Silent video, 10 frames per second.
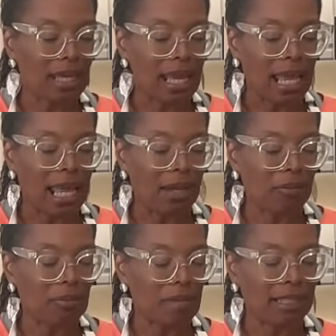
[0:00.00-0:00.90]
and
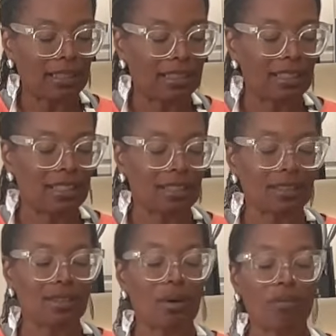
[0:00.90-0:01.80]
we make
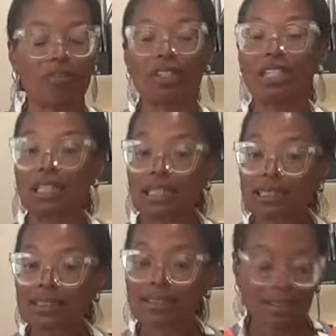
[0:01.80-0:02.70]
decisions, hopefully good
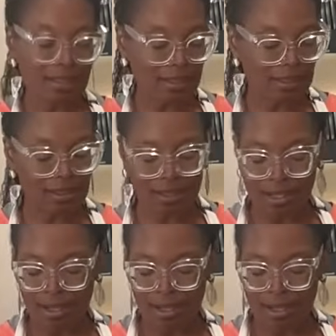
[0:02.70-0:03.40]
decisions,